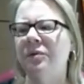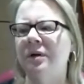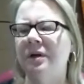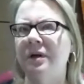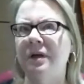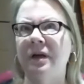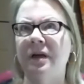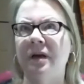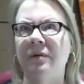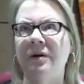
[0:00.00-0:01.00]
I want
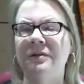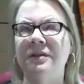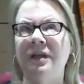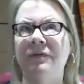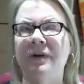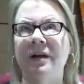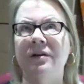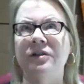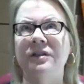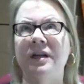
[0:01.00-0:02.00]
to see if I answer this
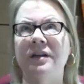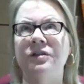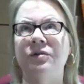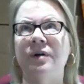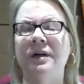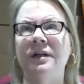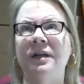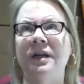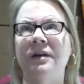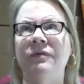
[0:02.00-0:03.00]
correctly.